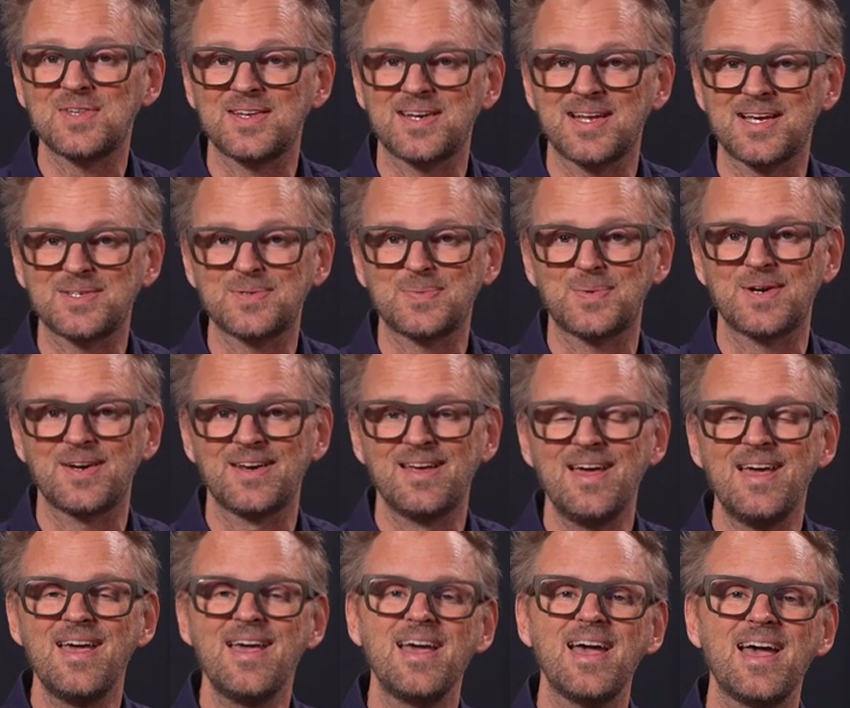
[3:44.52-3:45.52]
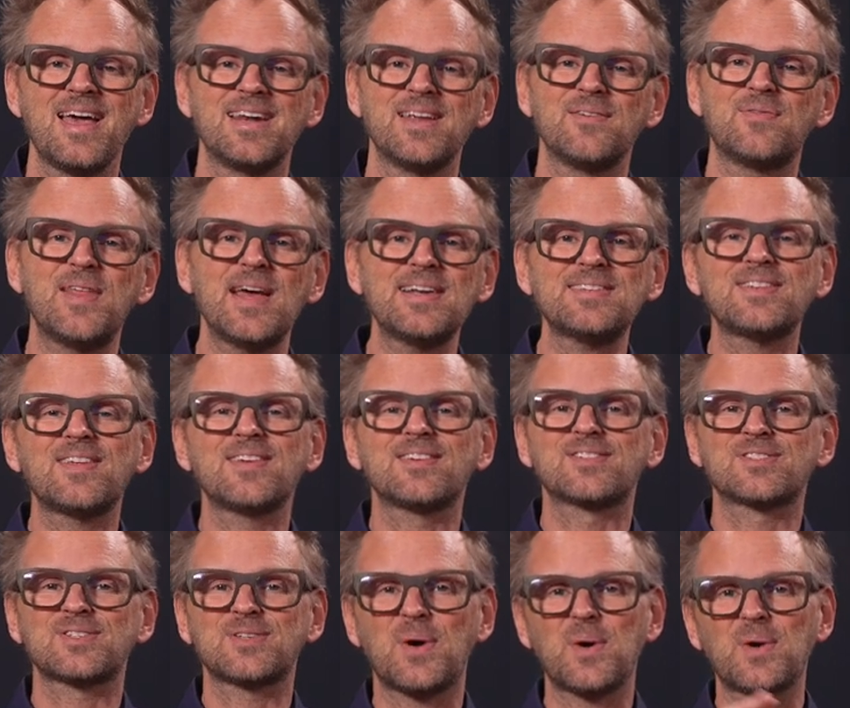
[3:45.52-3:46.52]
the next one. And if that's the
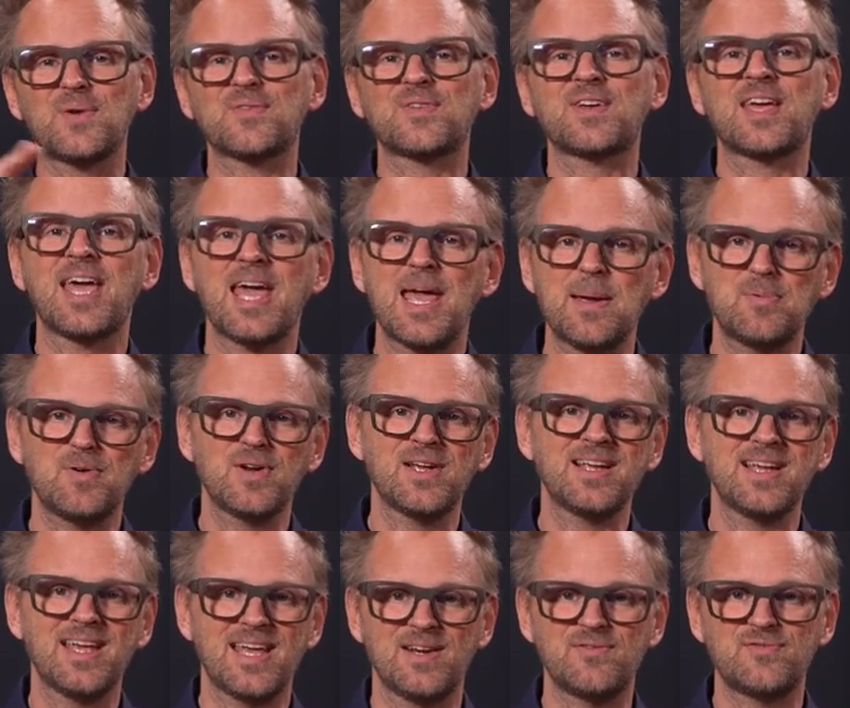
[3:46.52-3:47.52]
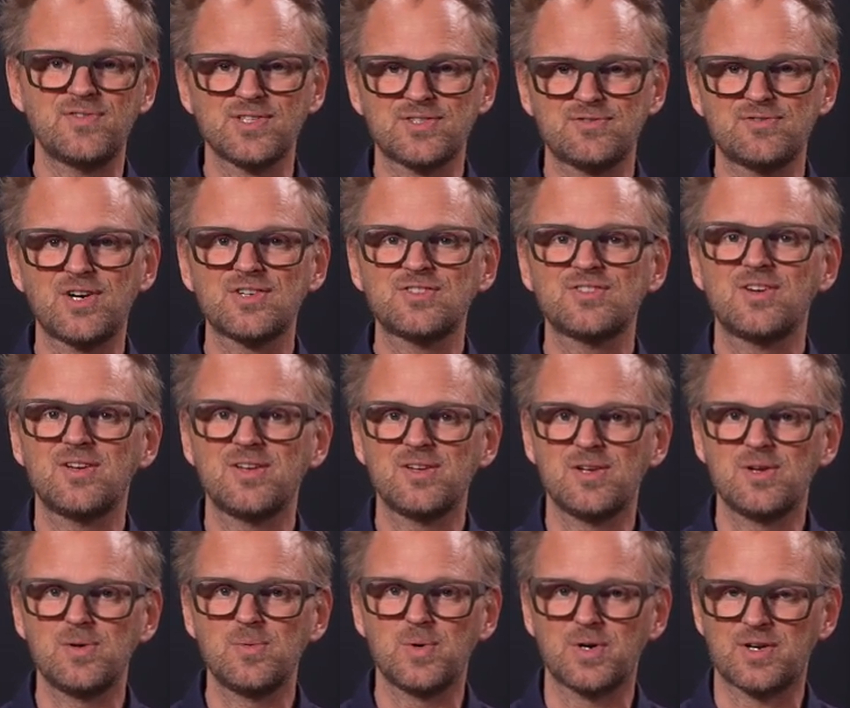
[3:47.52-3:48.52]
sort of cabling infrastructure
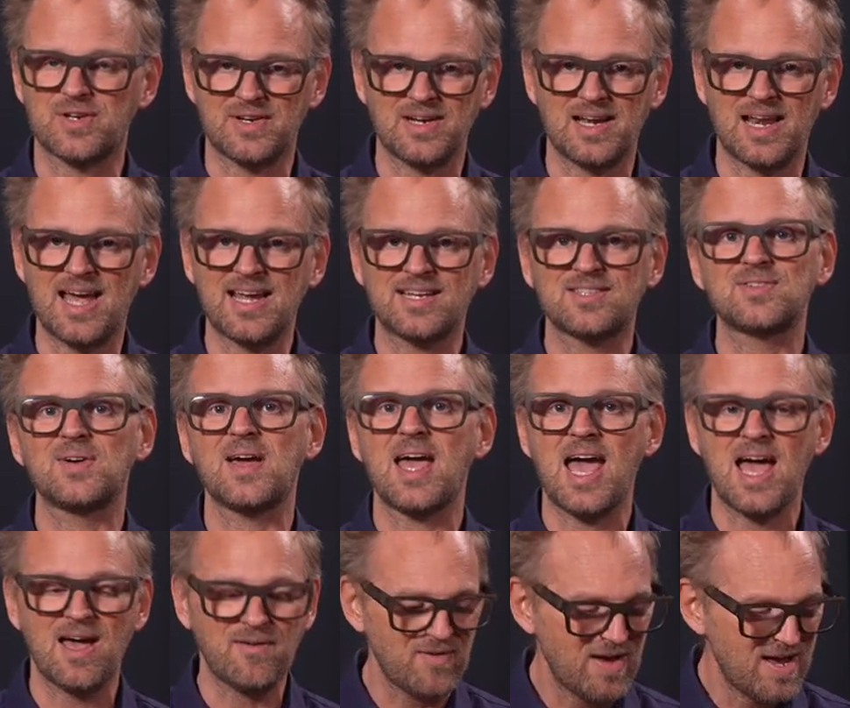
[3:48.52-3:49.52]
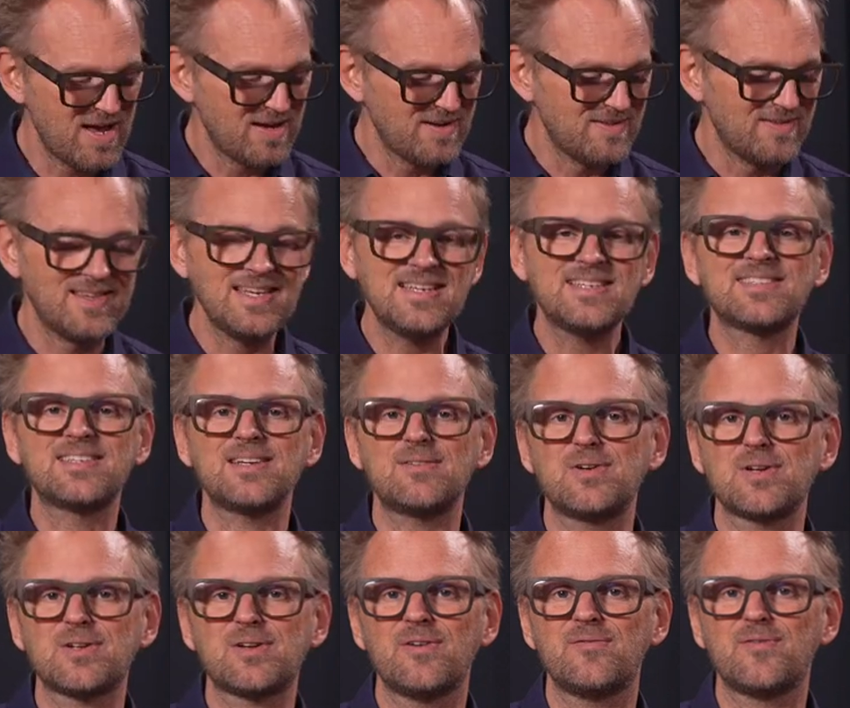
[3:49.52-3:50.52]
you would like to have, these
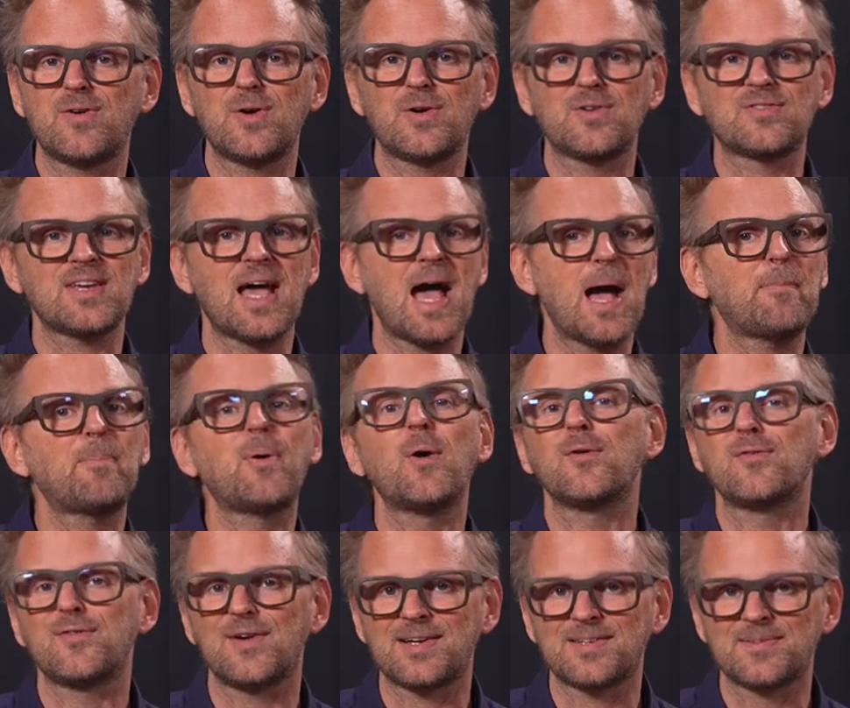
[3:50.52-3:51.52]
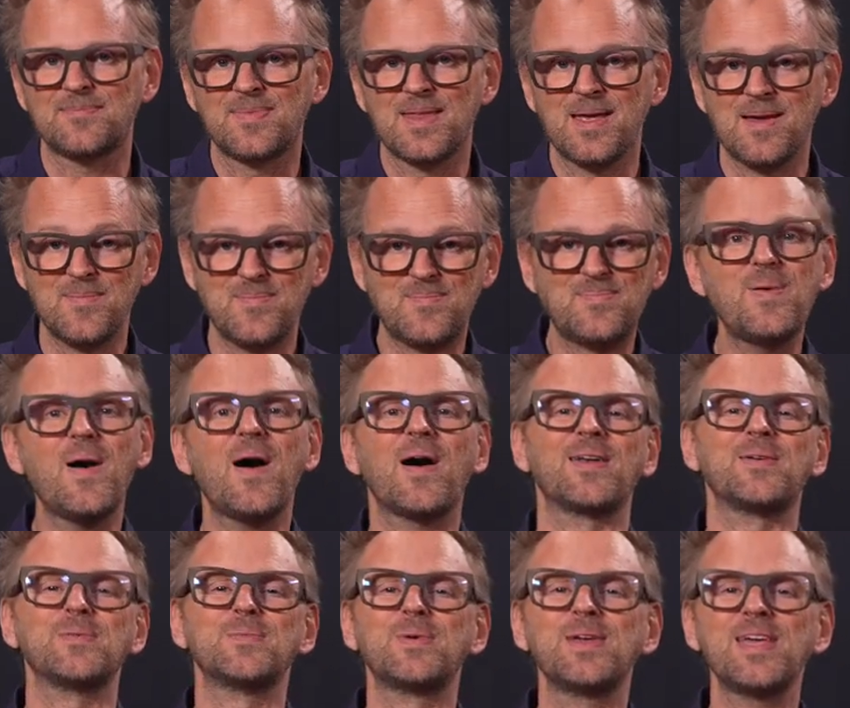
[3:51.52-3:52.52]
serial converters are perfect.
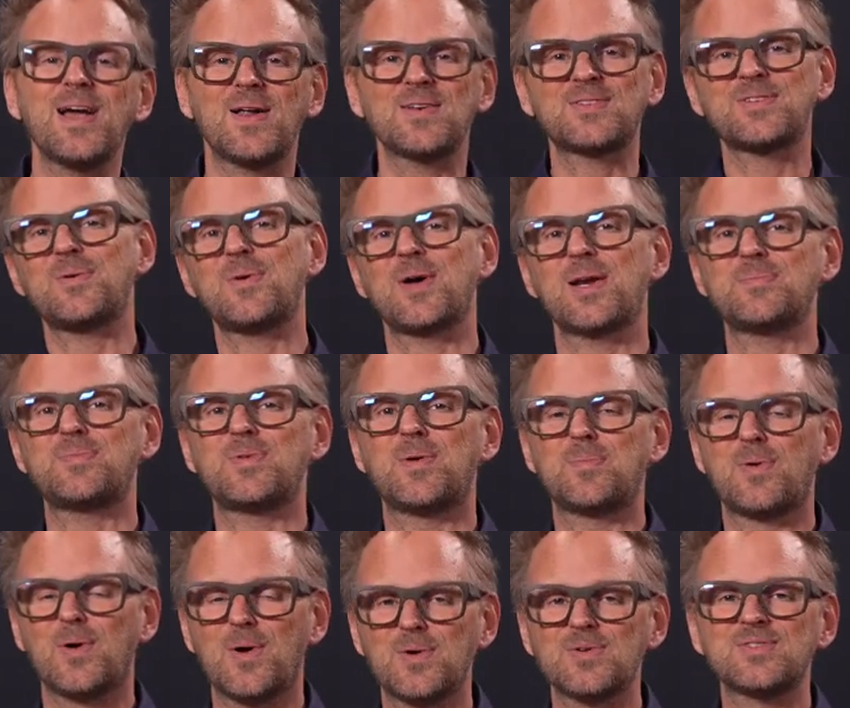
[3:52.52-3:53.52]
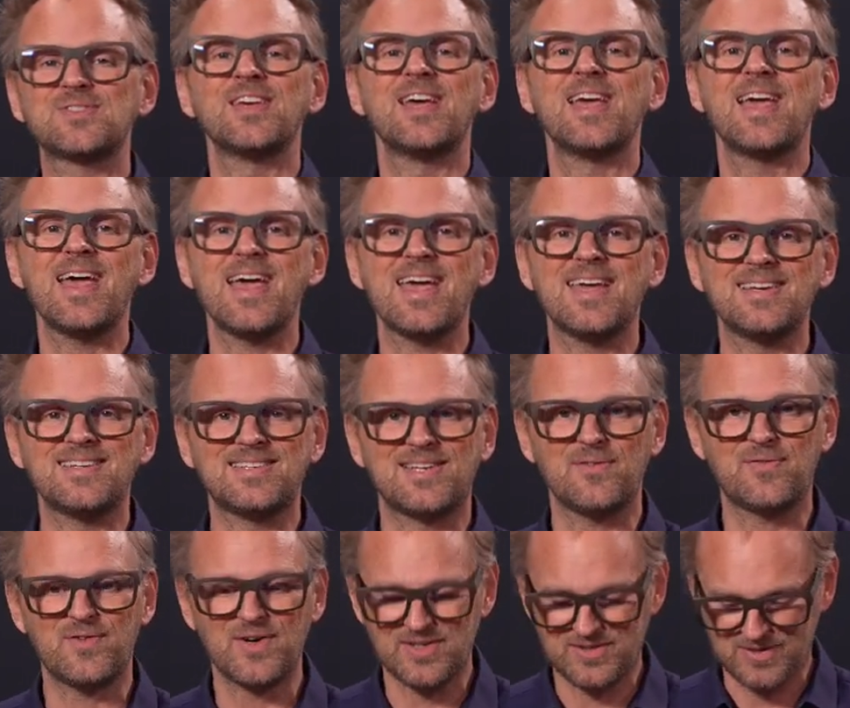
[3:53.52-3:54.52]
But we also want to propose a
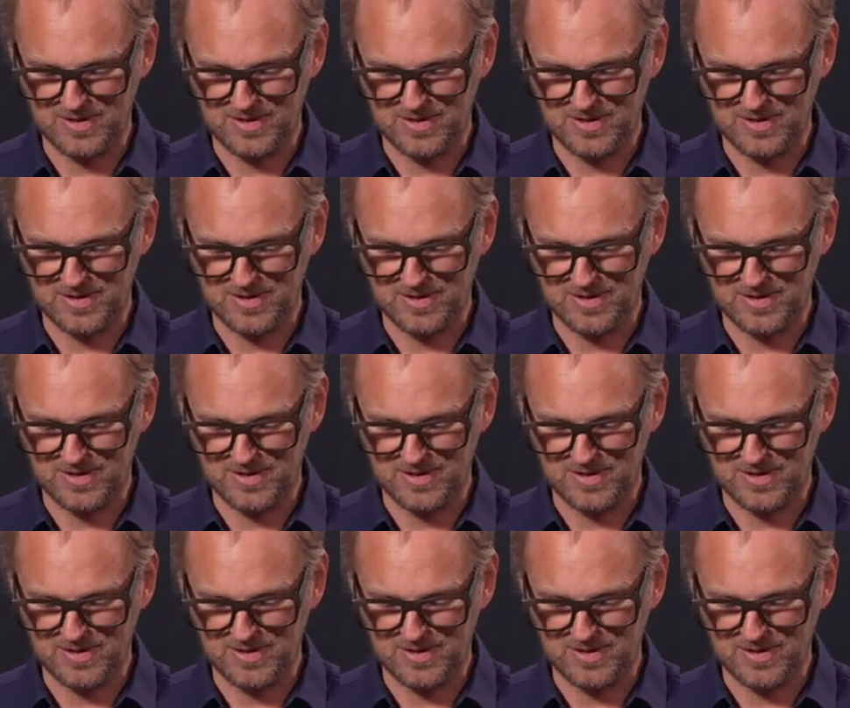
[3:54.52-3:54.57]
different